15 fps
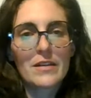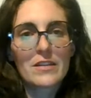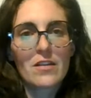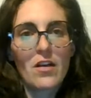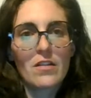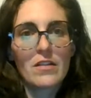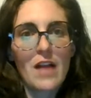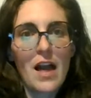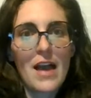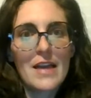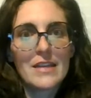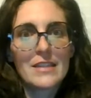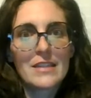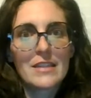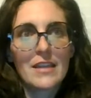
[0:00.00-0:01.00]
it's all
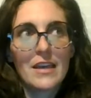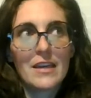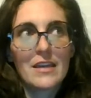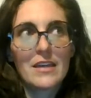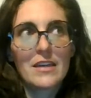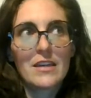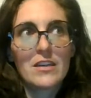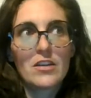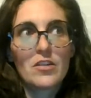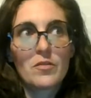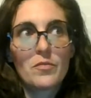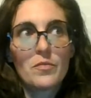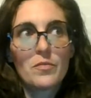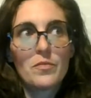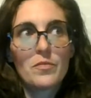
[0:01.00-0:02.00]
lies, like, your